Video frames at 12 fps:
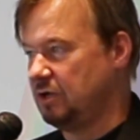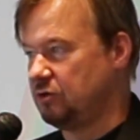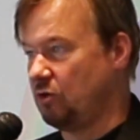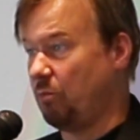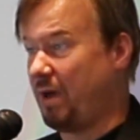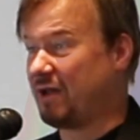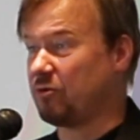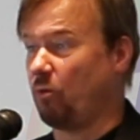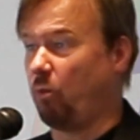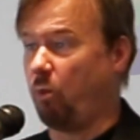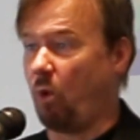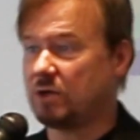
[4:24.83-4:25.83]
no matter
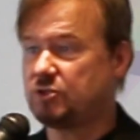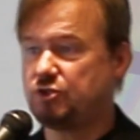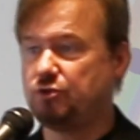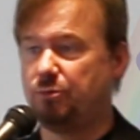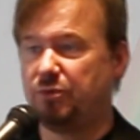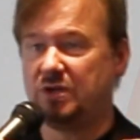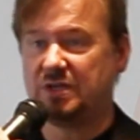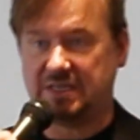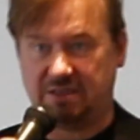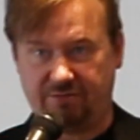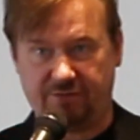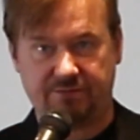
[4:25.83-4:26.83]
what you
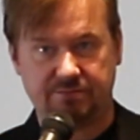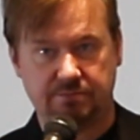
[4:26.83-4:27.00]
believe,